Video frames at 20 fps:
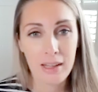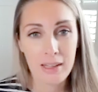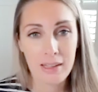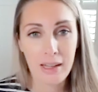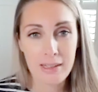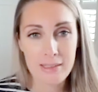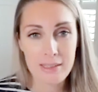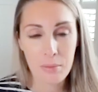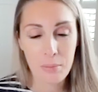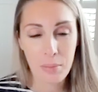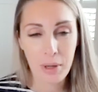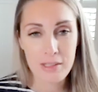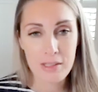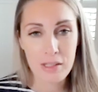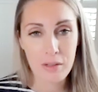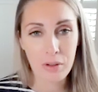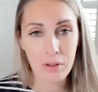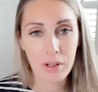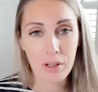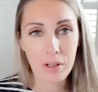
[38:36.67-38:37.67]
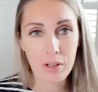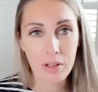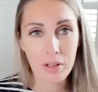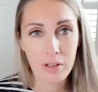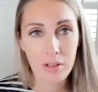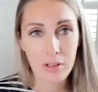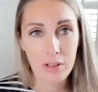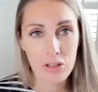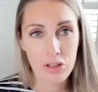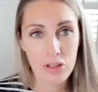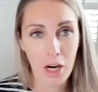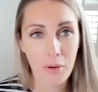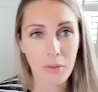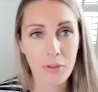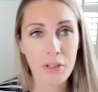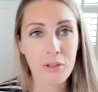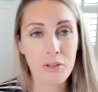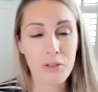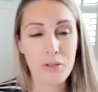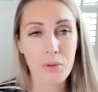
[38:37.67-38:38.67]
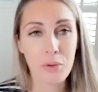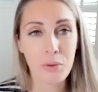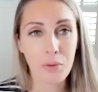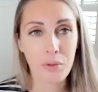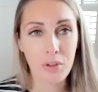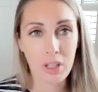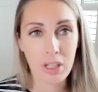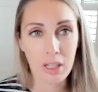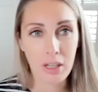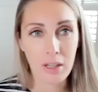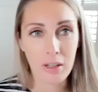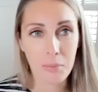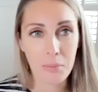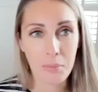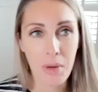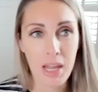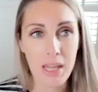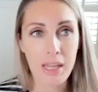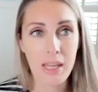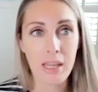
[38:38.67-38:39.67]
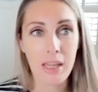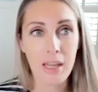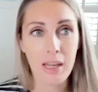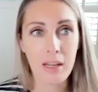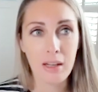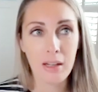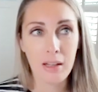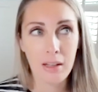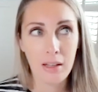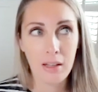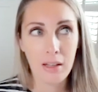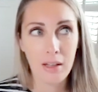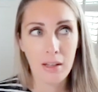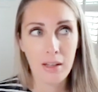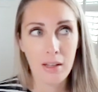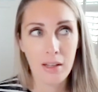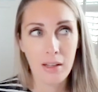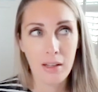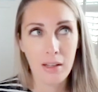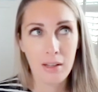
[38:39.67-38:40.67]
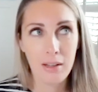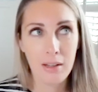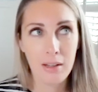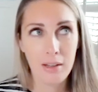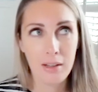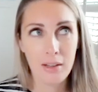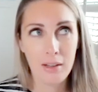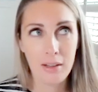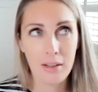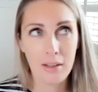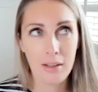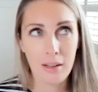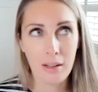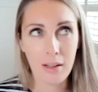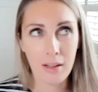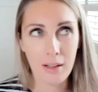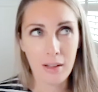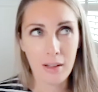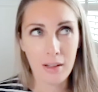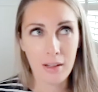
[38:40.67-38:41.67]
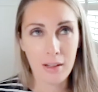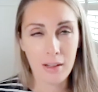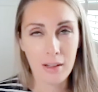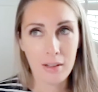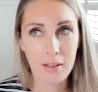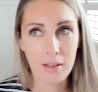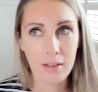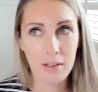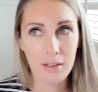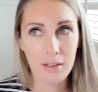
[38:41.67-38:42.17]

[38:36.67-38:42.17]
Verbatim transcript: getting better at sharing your story and making it uh,